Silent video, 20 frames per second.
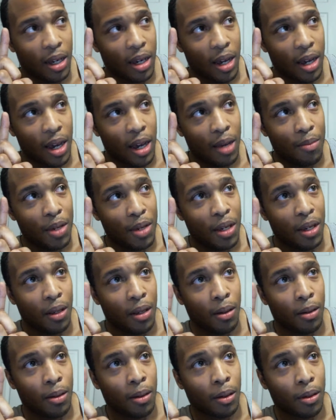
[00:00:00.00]
I
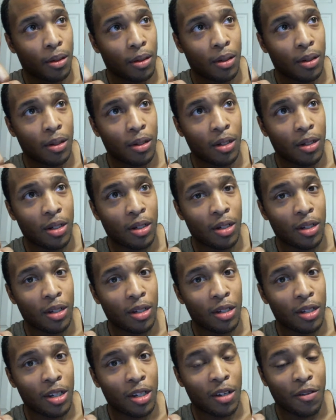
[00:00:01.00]
mean
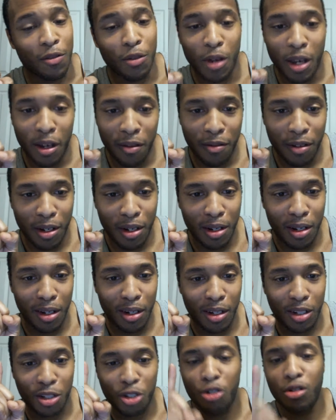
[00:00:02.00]
if you have any
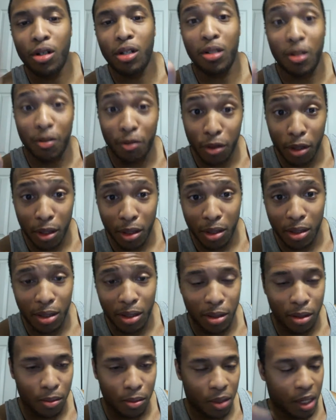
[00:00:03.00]
constructive
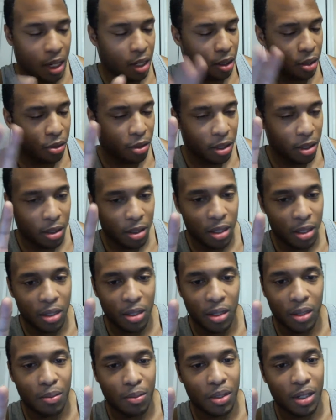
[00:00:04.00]
criticism, not
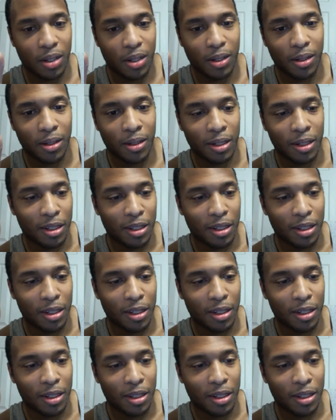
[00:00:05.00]
criticism to,